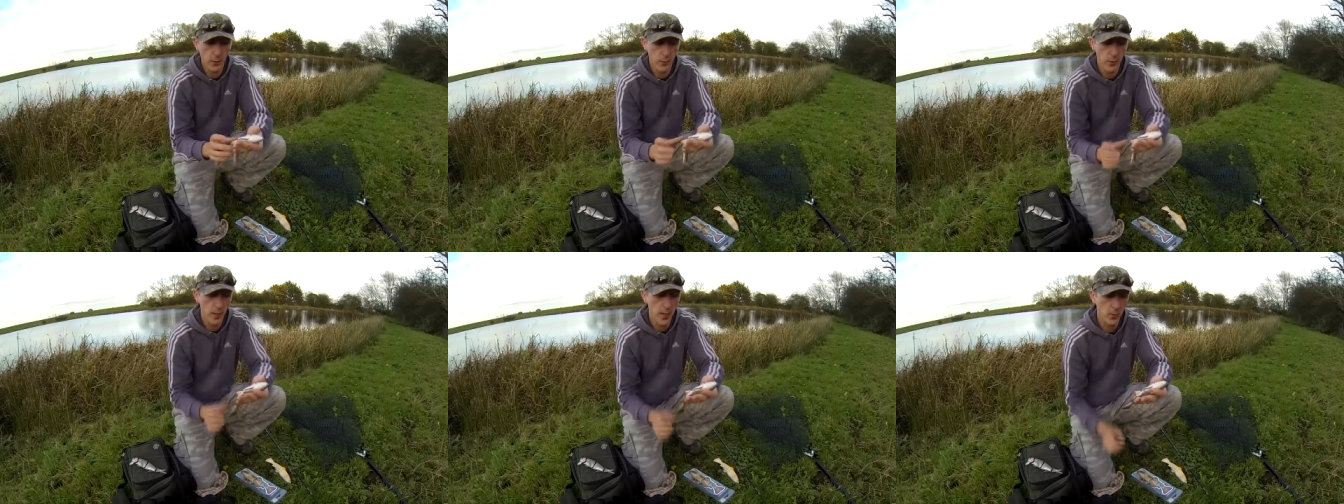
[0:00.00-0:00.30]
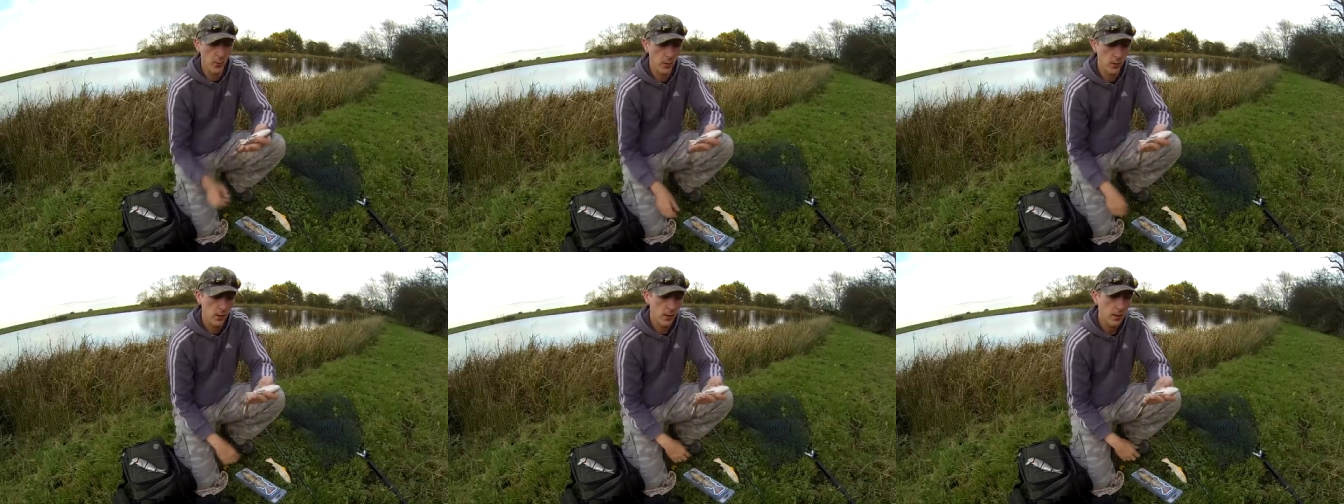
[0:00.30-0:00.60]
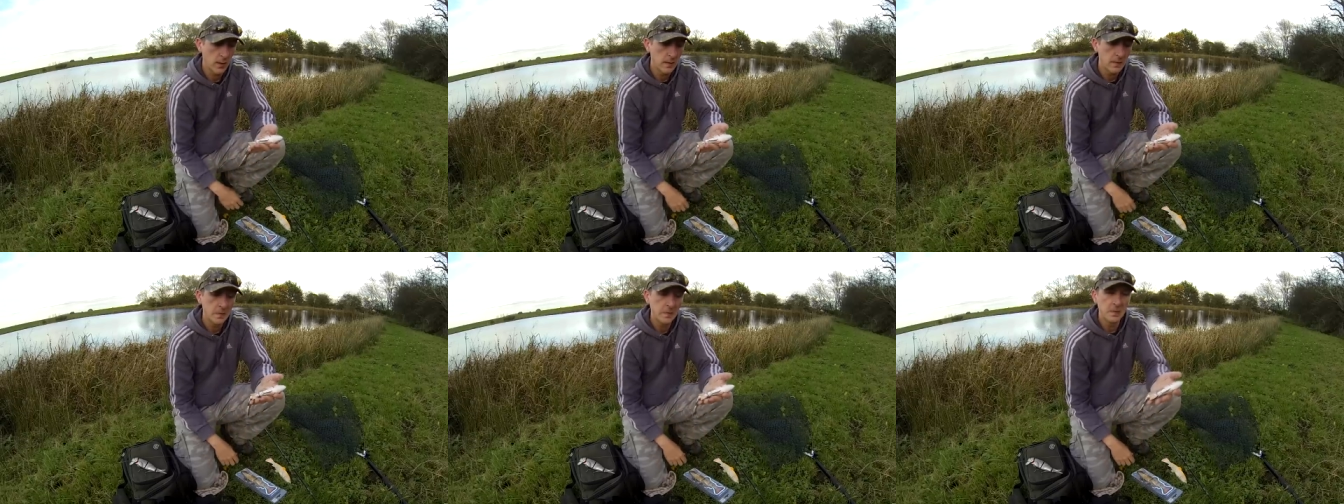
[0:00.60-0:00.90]
trout.
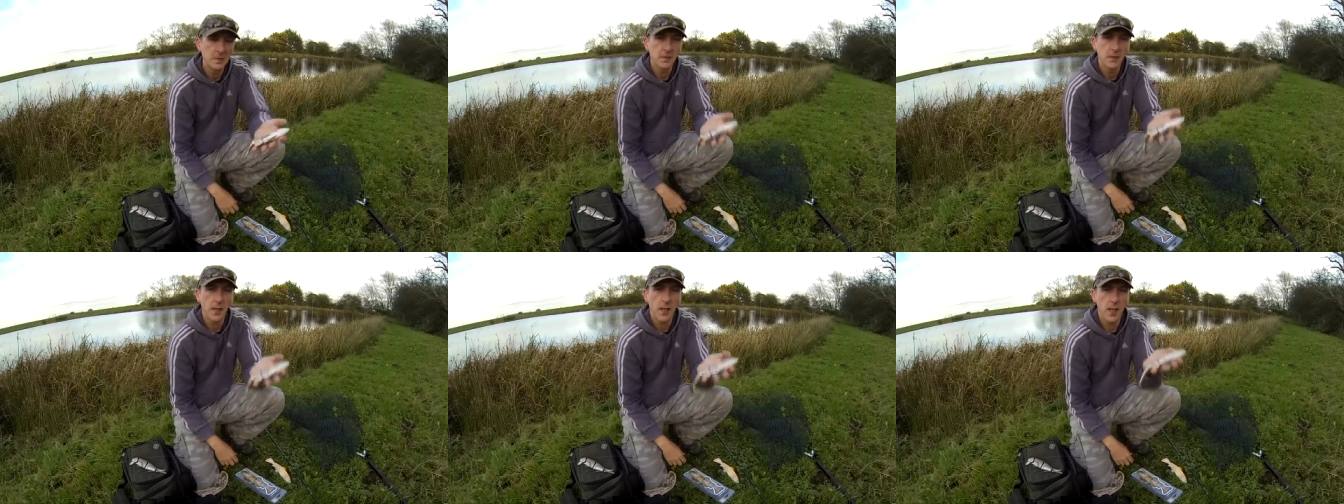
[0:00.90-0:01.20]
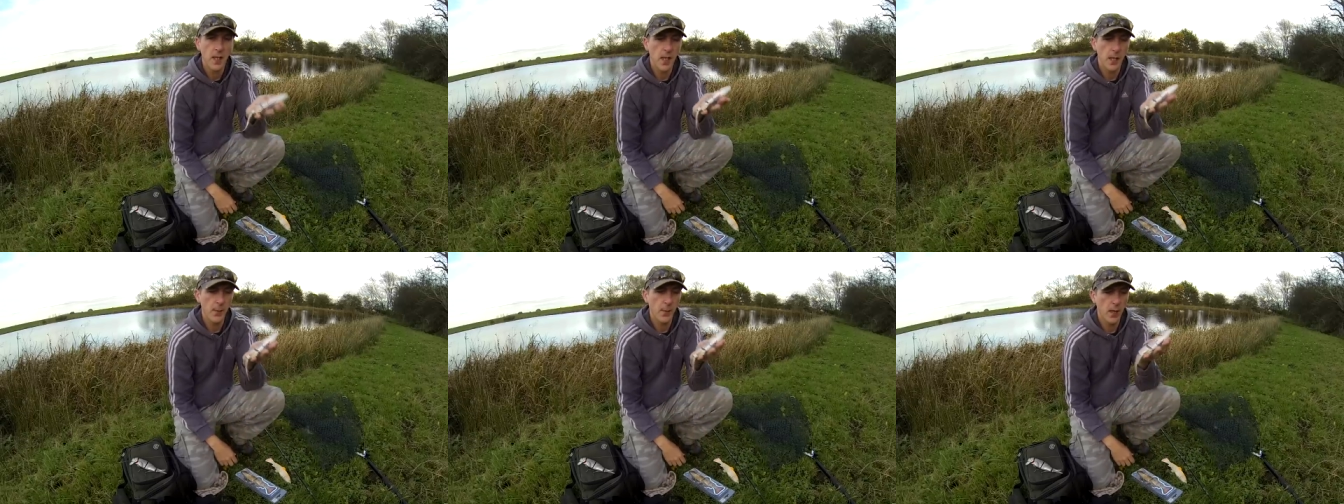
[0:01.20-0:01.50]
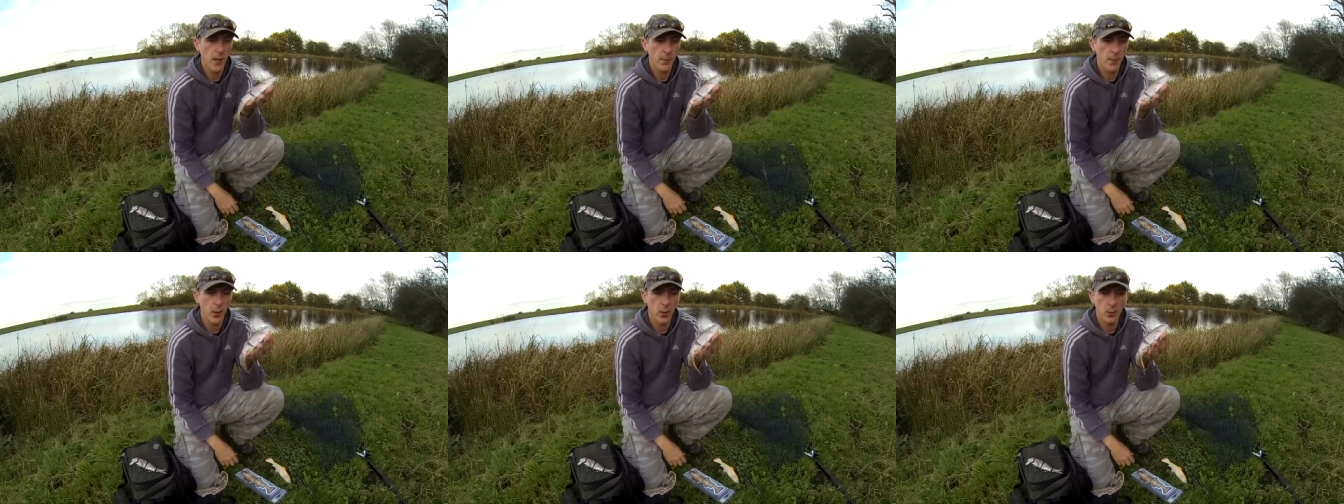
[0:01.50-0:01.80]
Um,
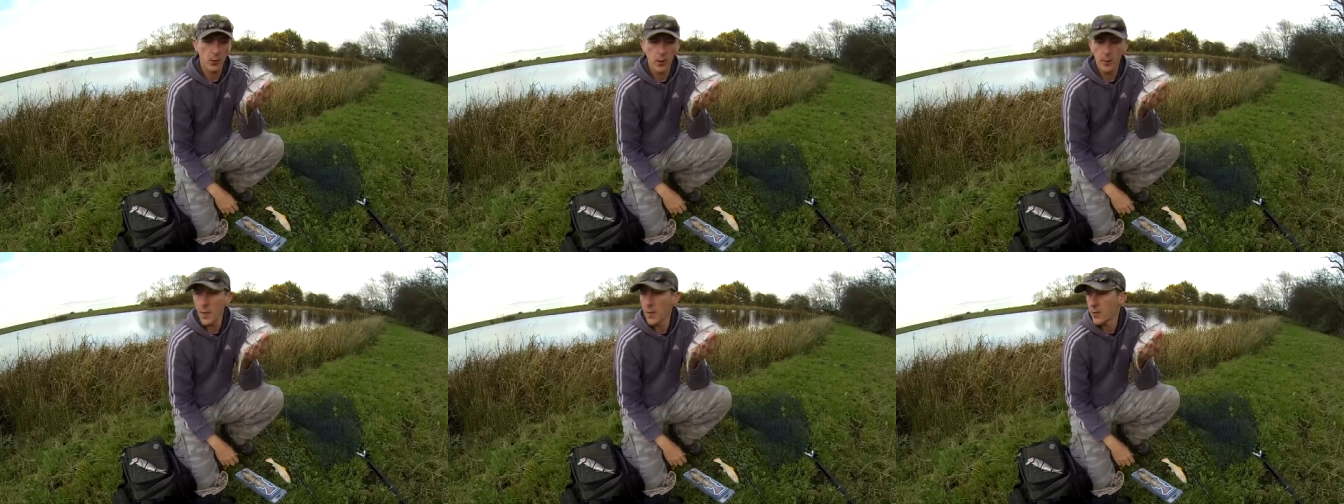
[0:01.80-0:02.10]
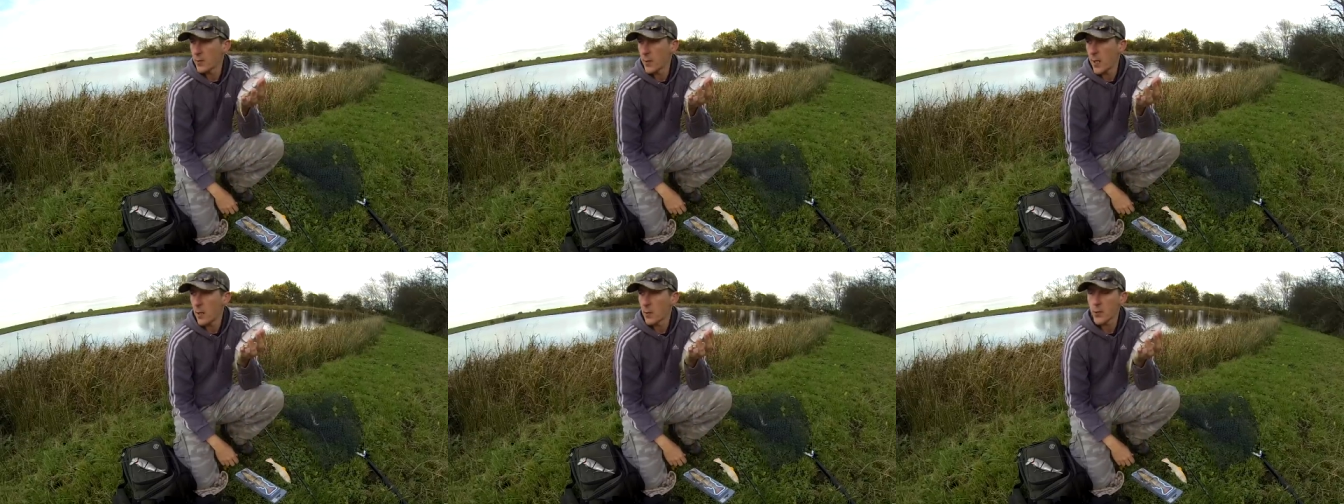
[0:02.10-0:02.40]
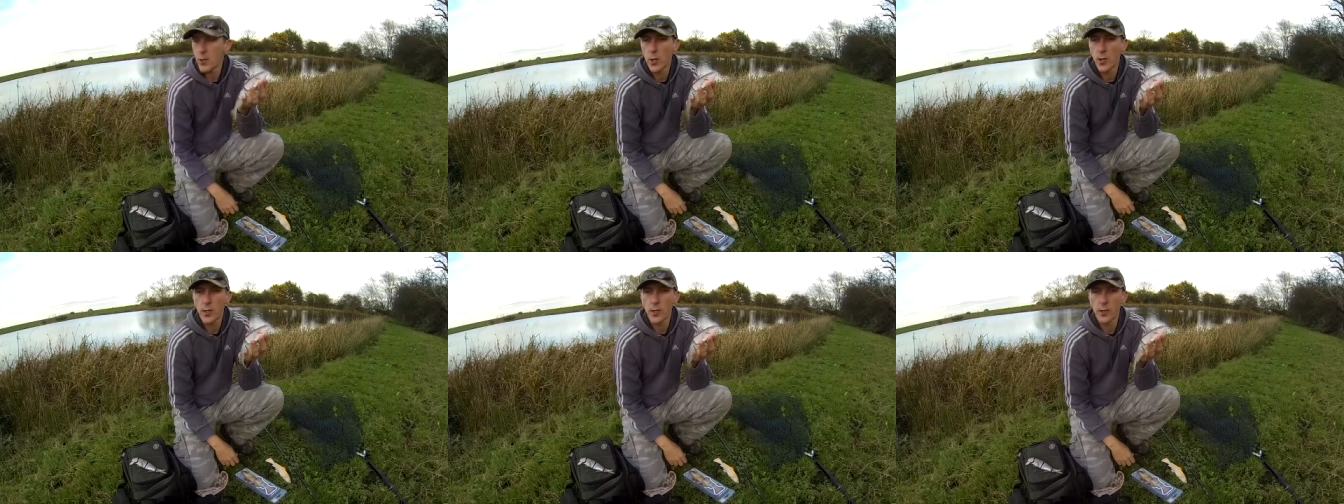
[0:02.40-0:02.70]
I'm not going to mess about
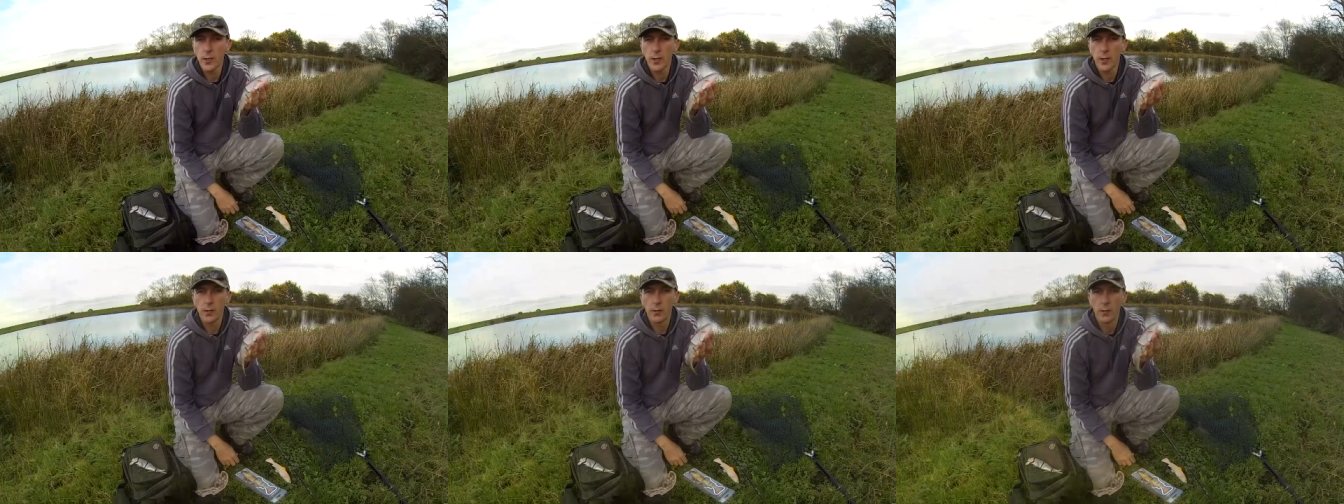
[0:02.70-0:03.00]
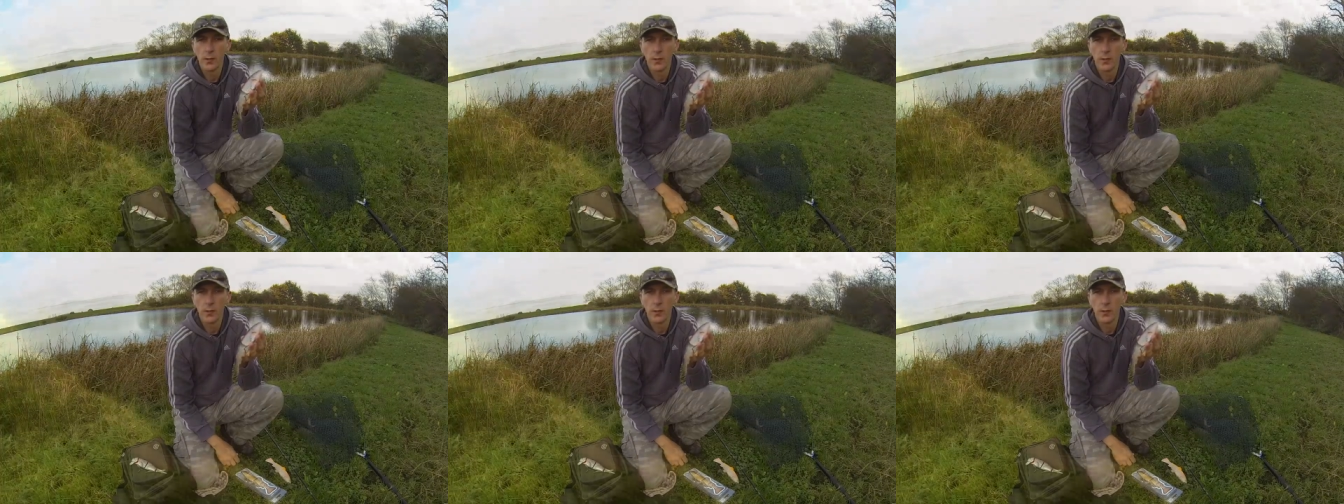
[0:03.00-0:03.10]
showing you